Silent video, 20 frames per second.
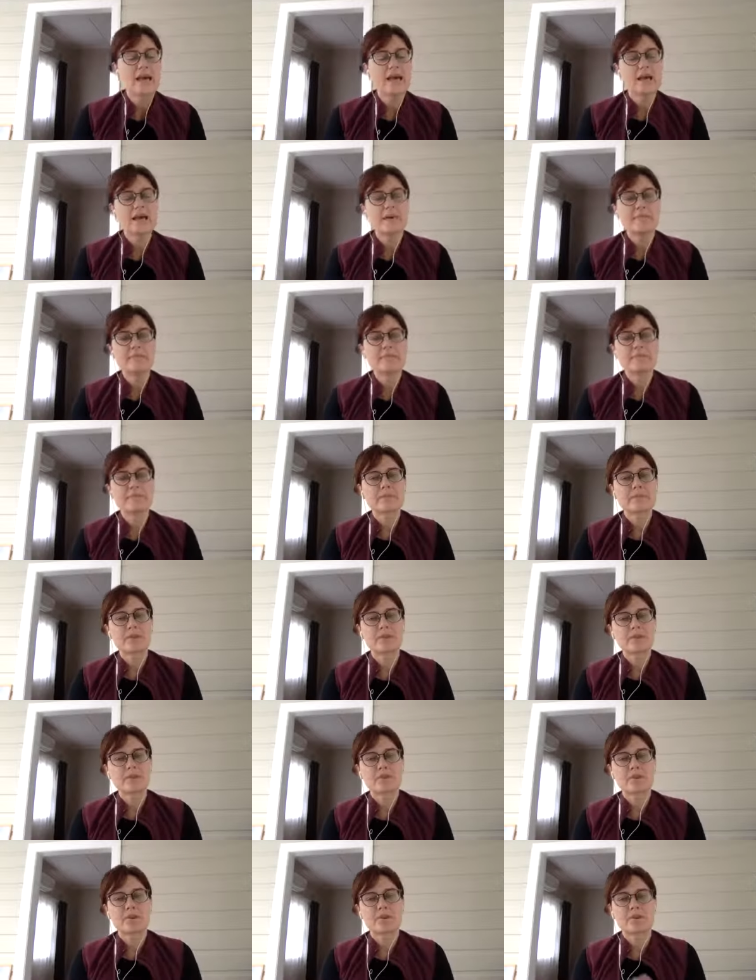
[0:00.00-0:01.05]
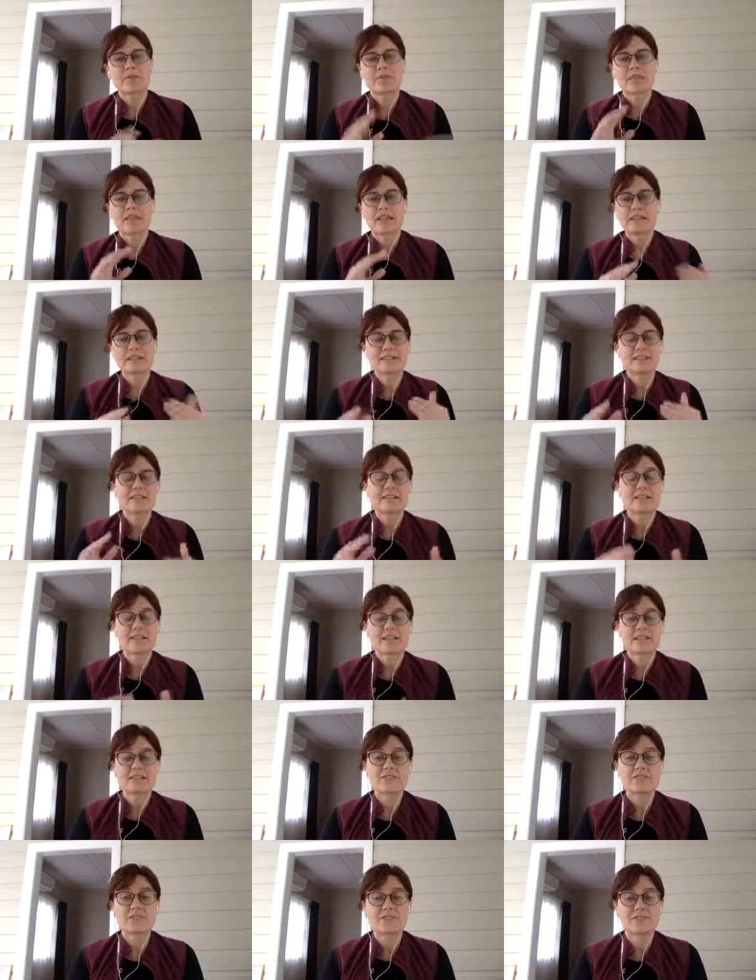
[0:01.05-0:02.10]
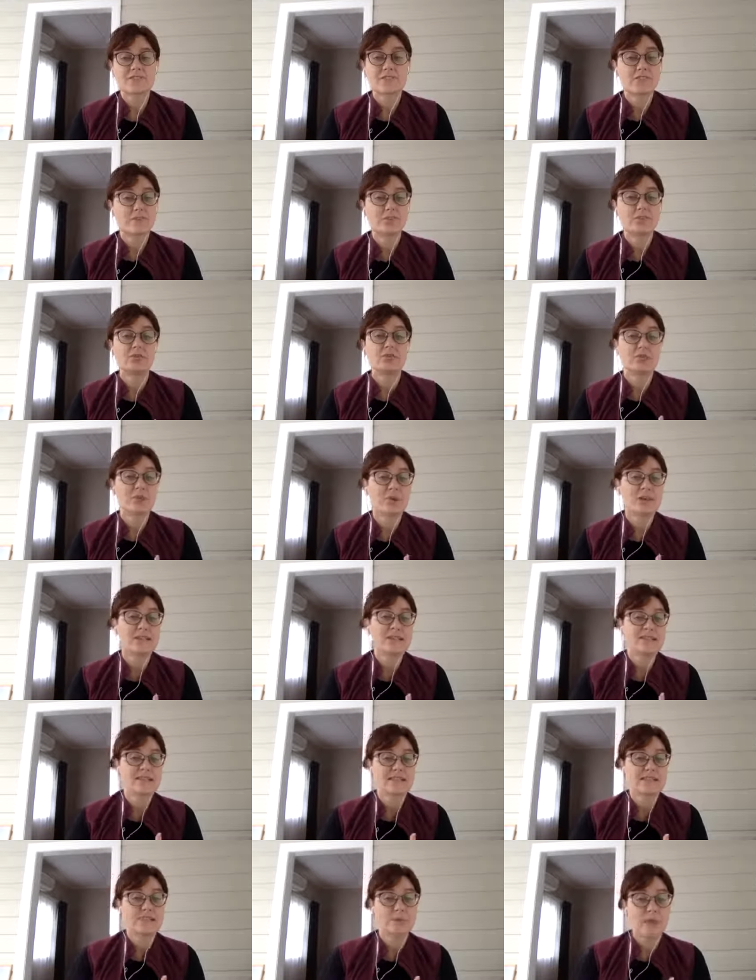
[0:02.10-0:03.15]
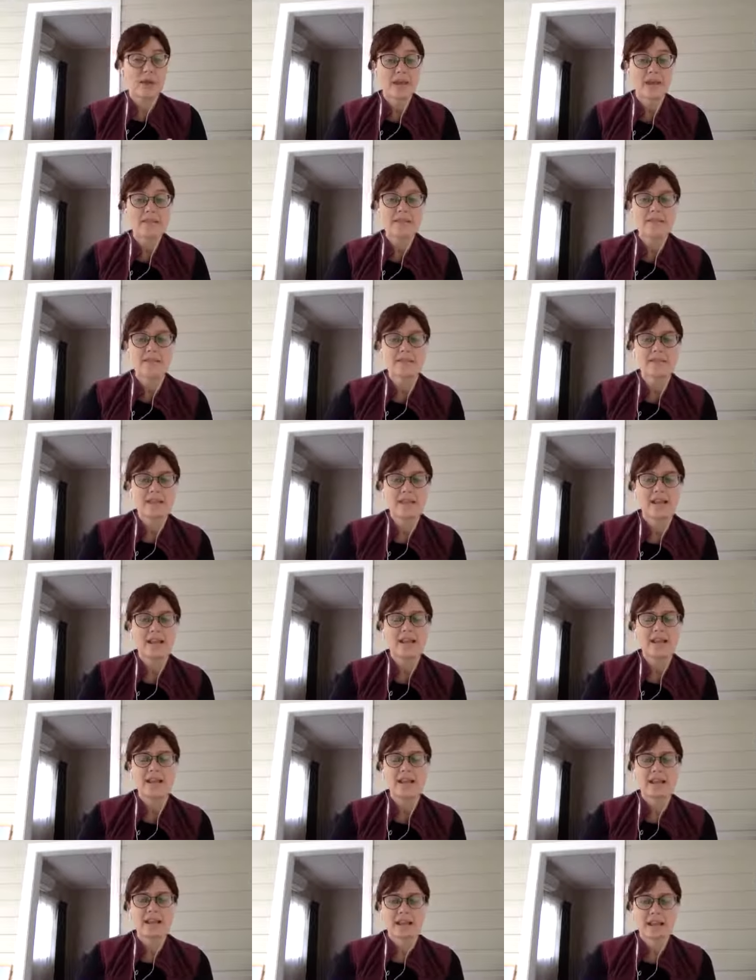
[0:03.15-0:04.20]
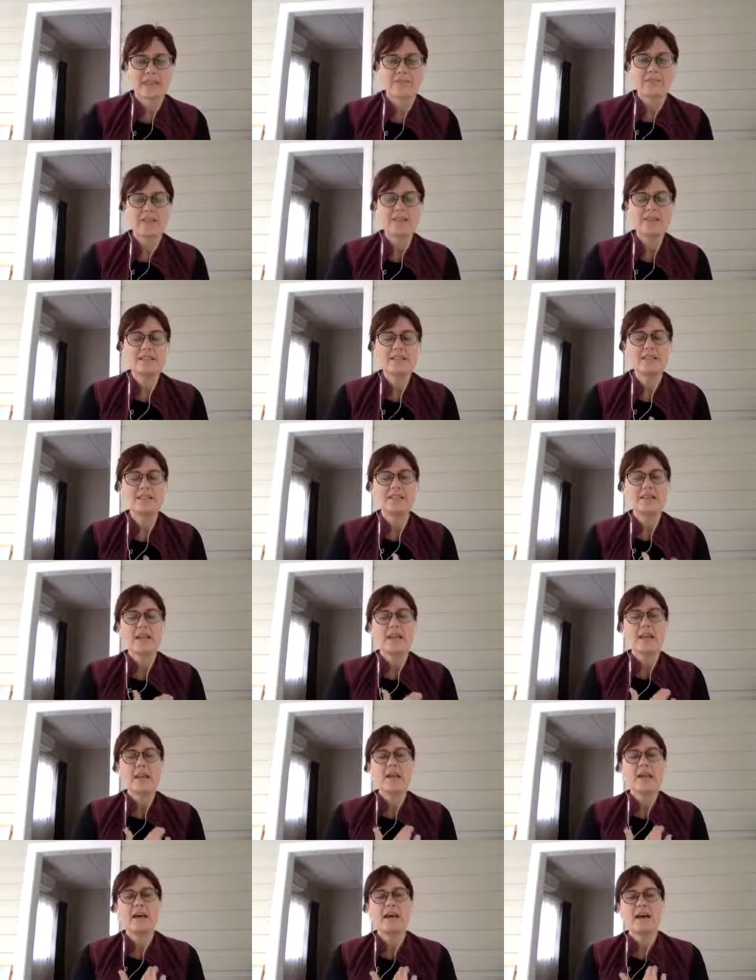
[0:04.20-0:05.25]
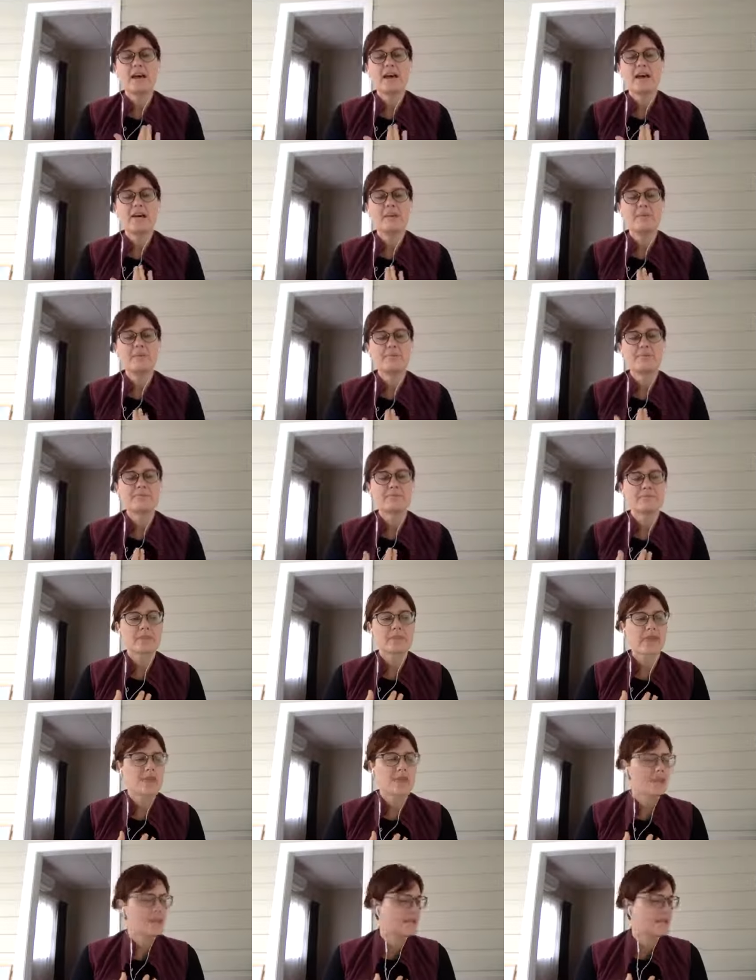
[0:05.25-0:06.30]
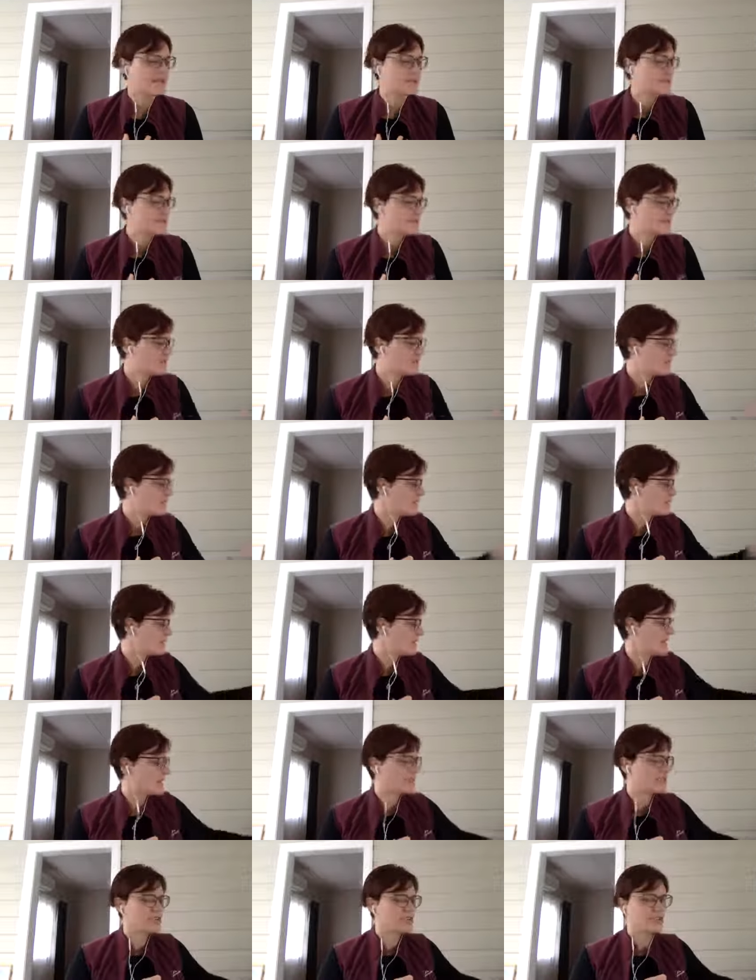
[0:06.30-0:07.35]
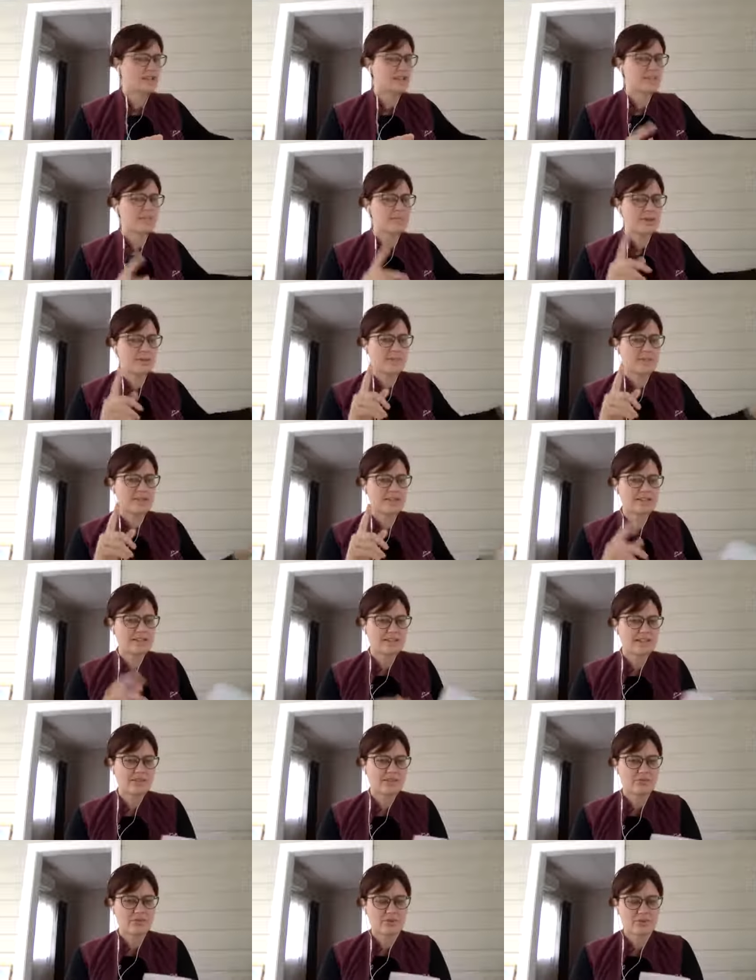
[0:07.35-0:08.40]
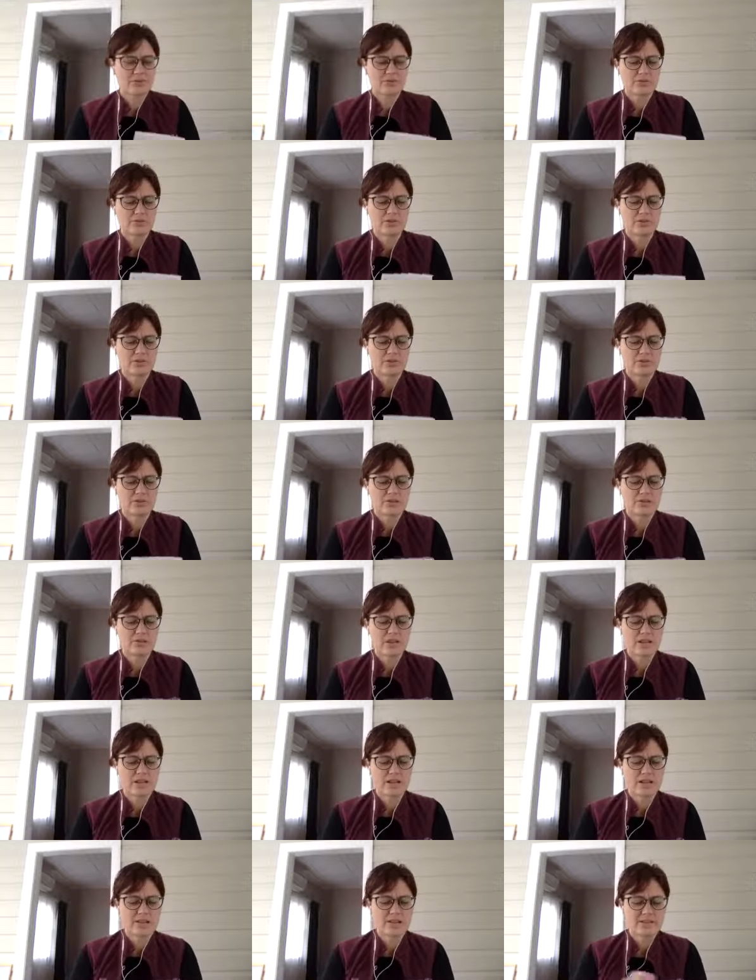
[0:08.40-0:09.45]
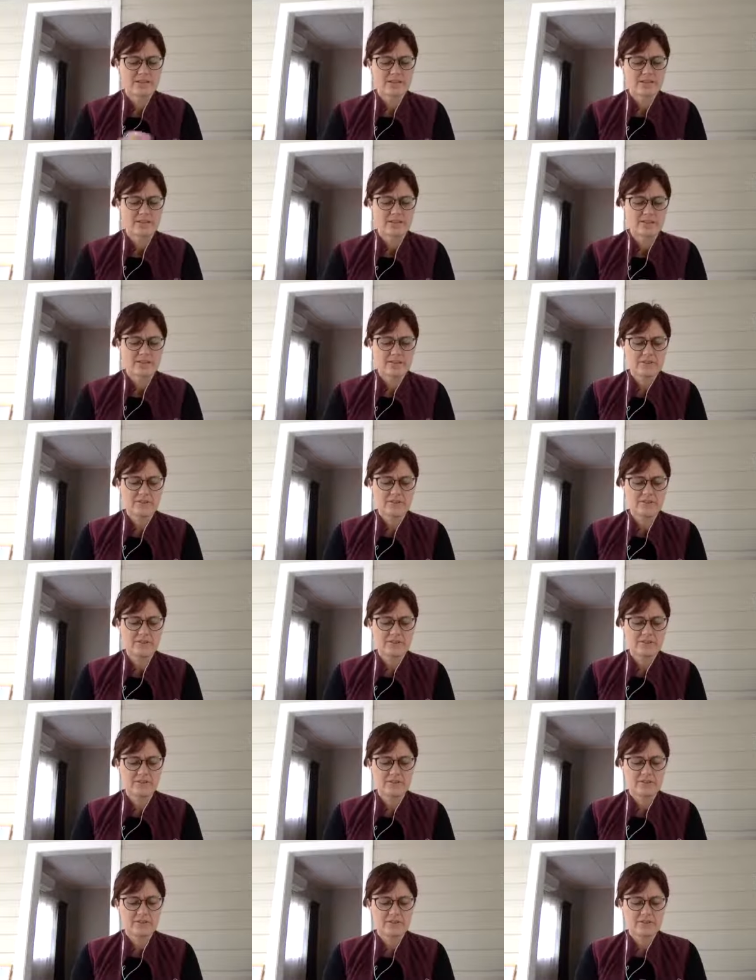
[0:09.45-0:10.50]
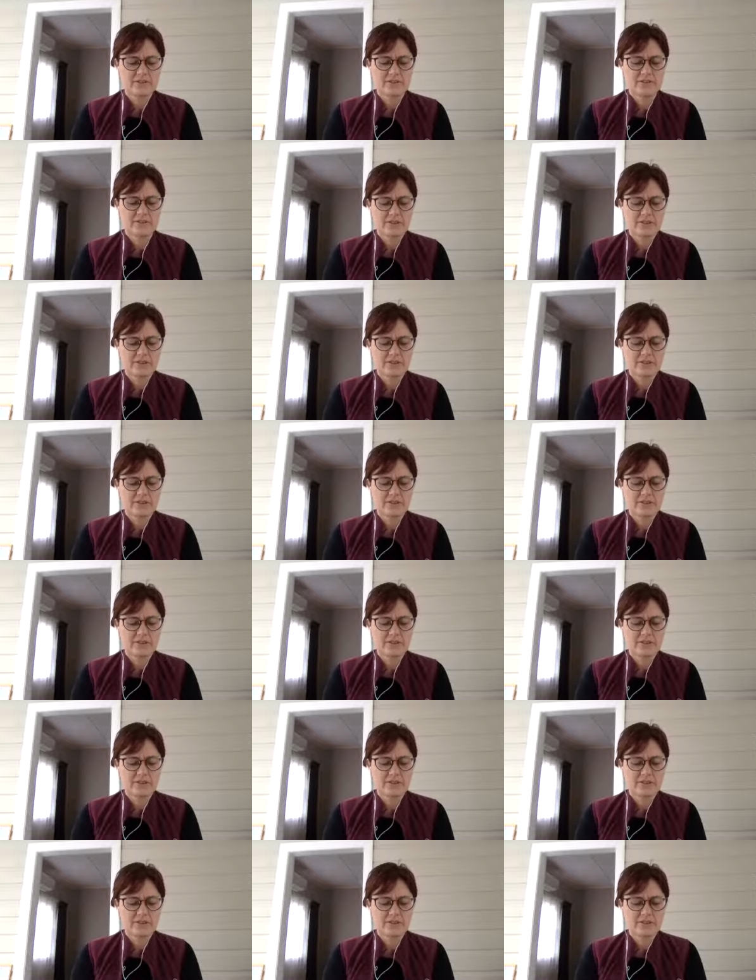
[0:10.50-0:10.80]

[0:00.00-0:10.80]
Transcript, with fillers: Um, so for that's that's for the full 26 weeks that it covers. Um, and oh, actually, maybe I did that wrong. Sorry, seven.